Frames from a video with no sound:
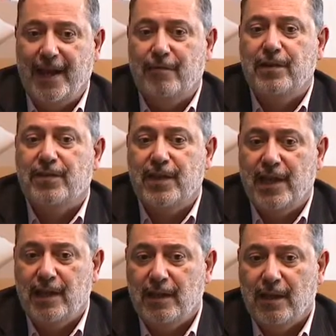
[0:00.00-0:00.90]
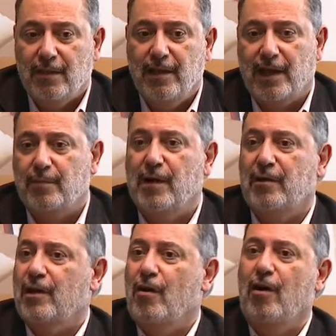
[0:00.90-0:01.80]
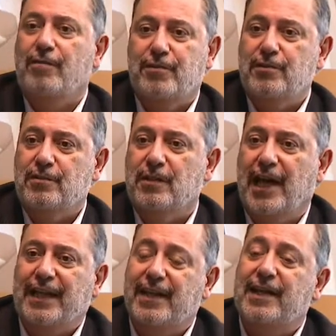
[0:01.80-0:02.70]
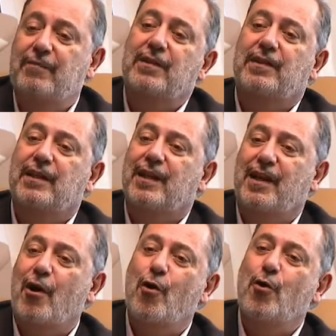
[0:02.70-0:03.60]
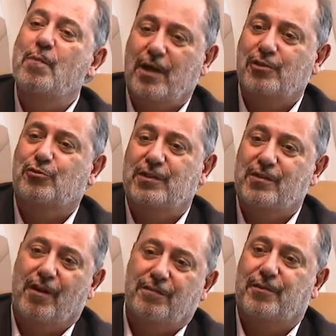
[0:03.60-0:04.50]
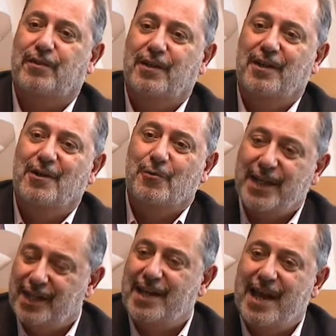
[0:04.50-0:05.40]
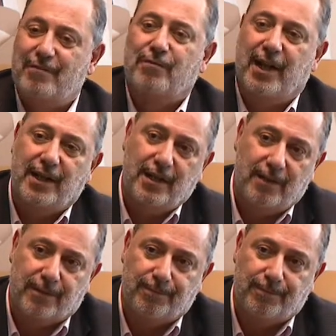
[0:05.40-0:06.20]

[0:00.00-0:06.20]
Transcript: Everything that America offers, and then everything that our home countries offer, we can have right here.